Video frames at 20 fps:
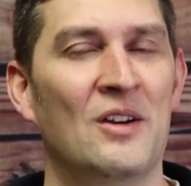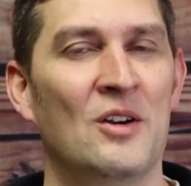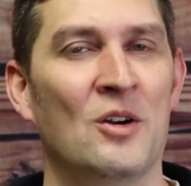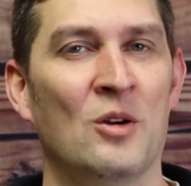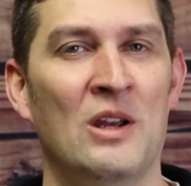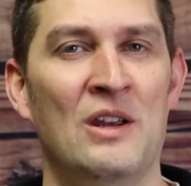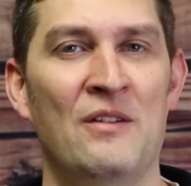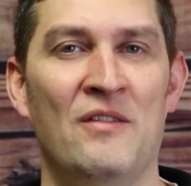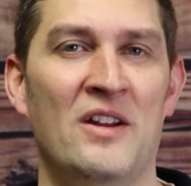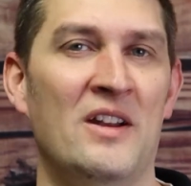
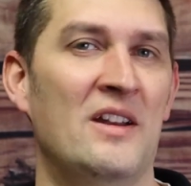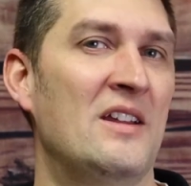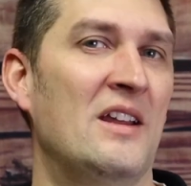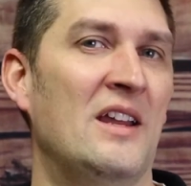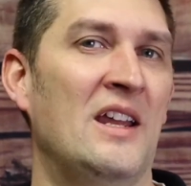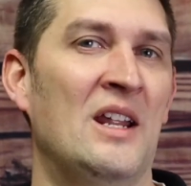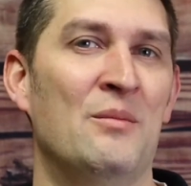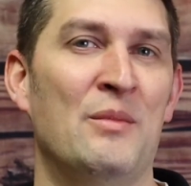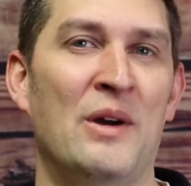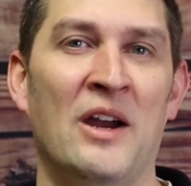or
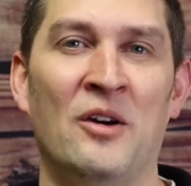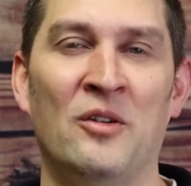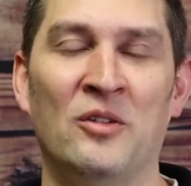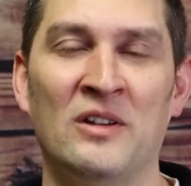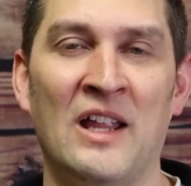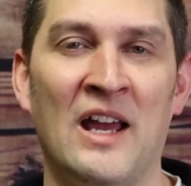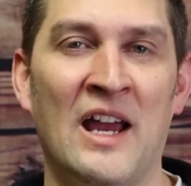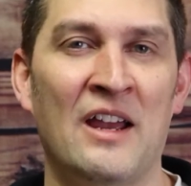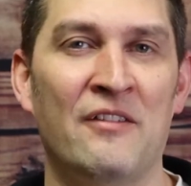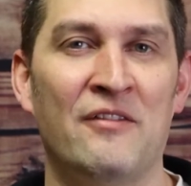even in my
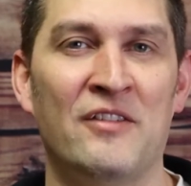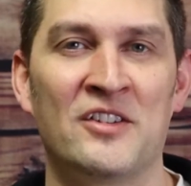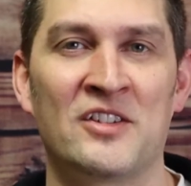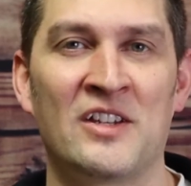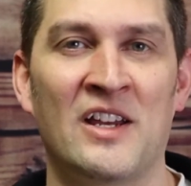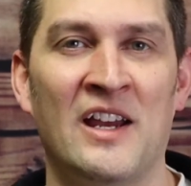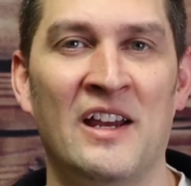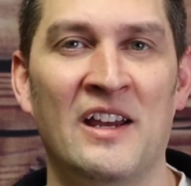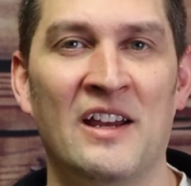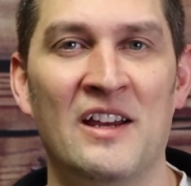own life as
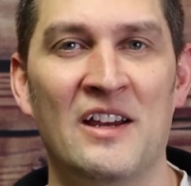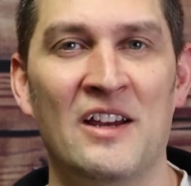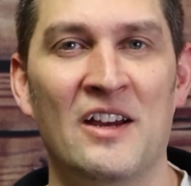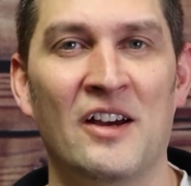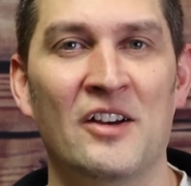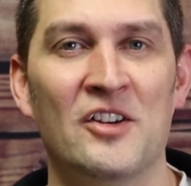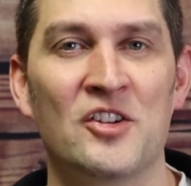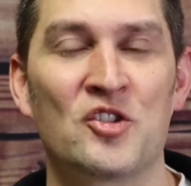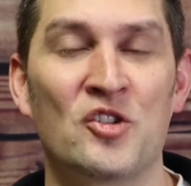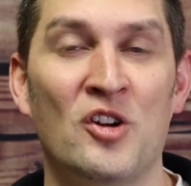I
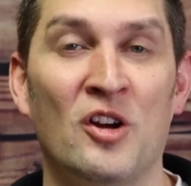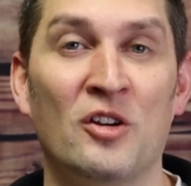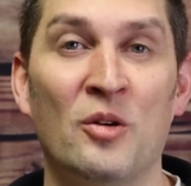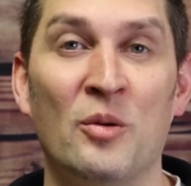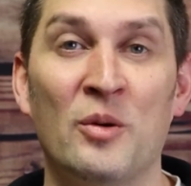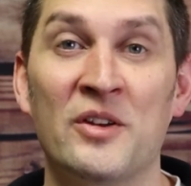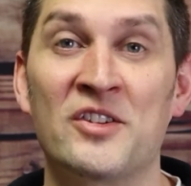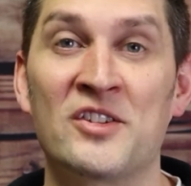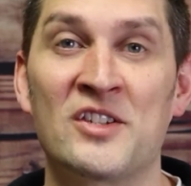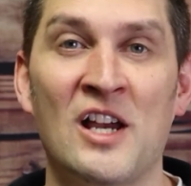
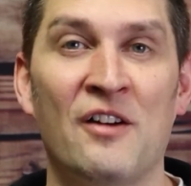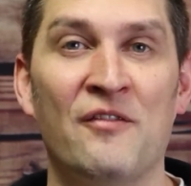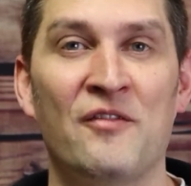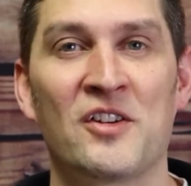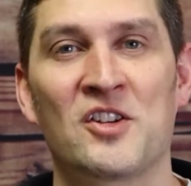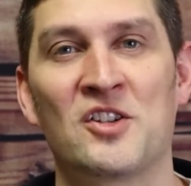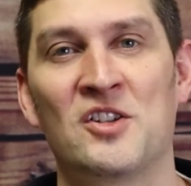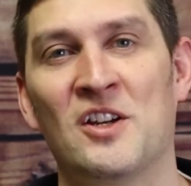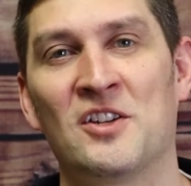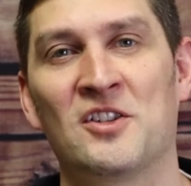struggle with
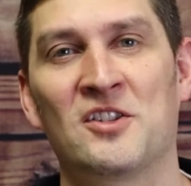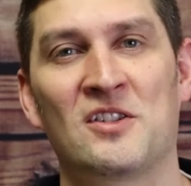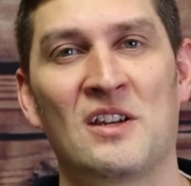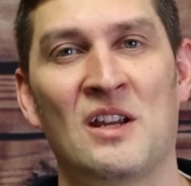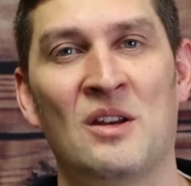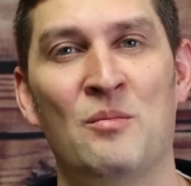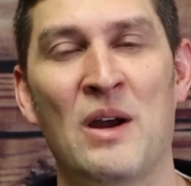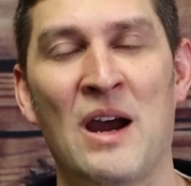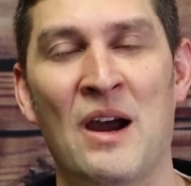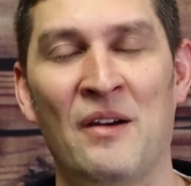selfishness
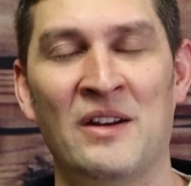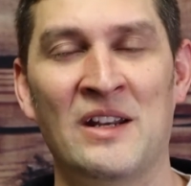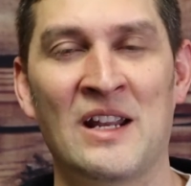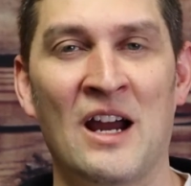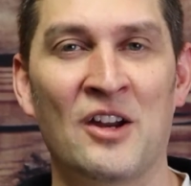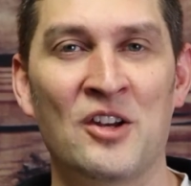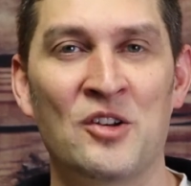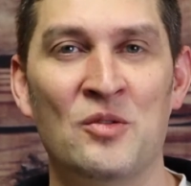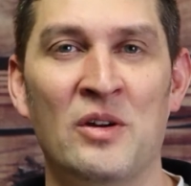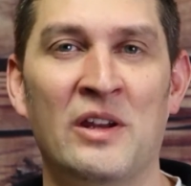and bowing
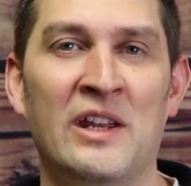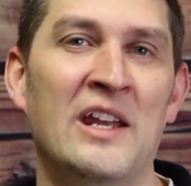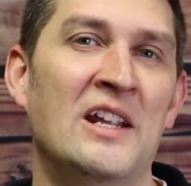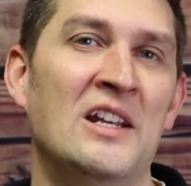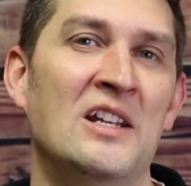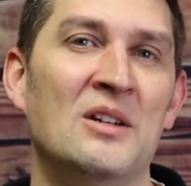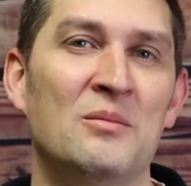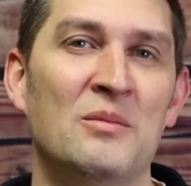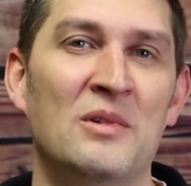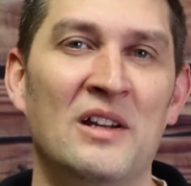down to a
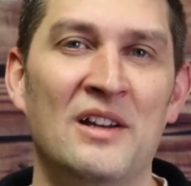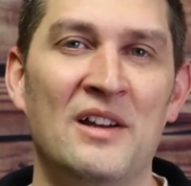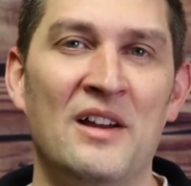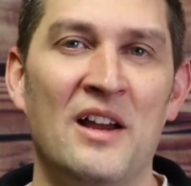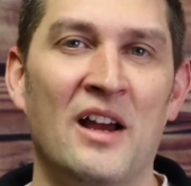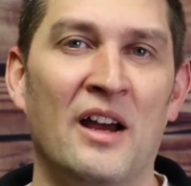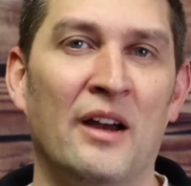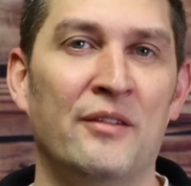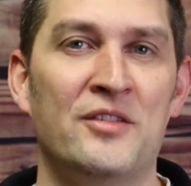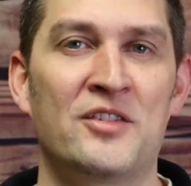kingdom
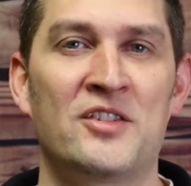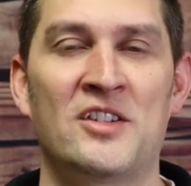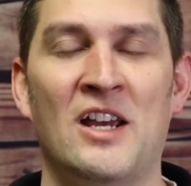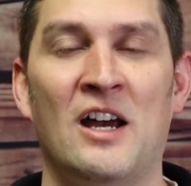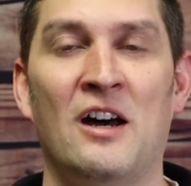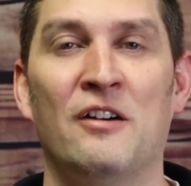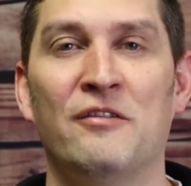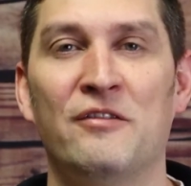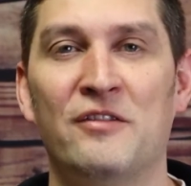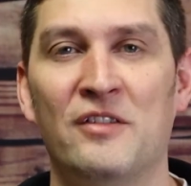of
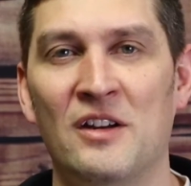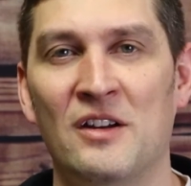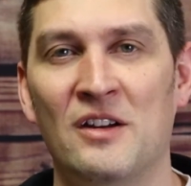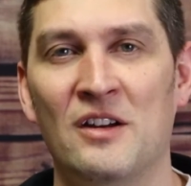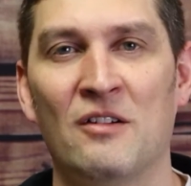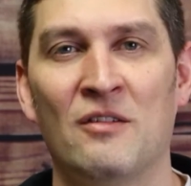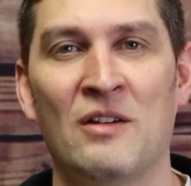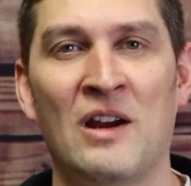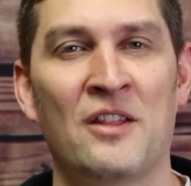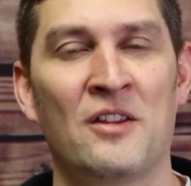self
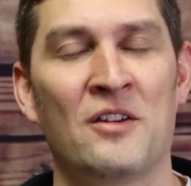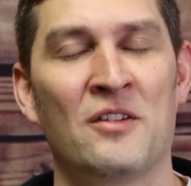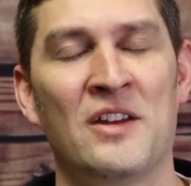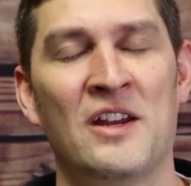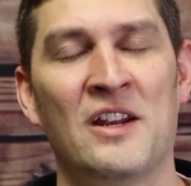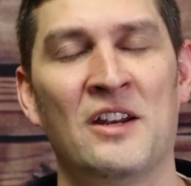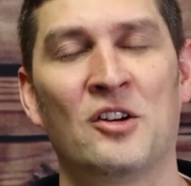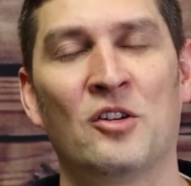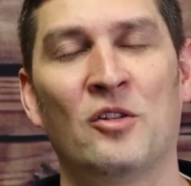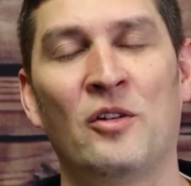rather
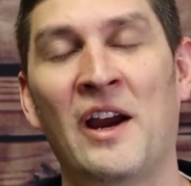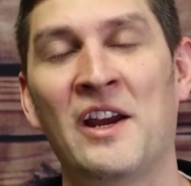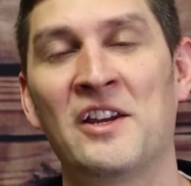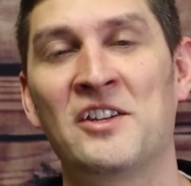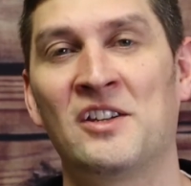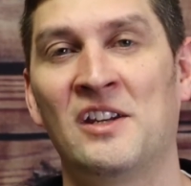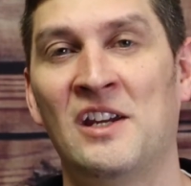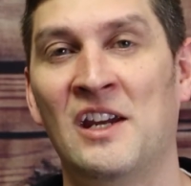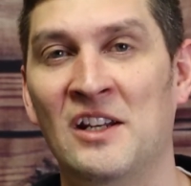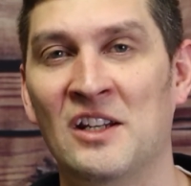than
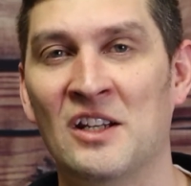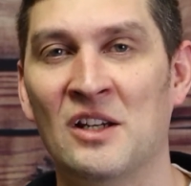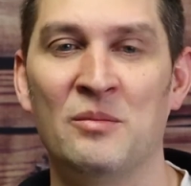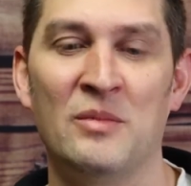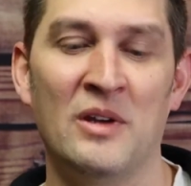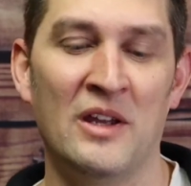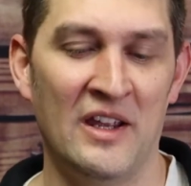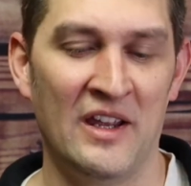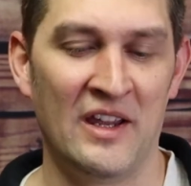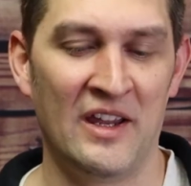Christ's kingdom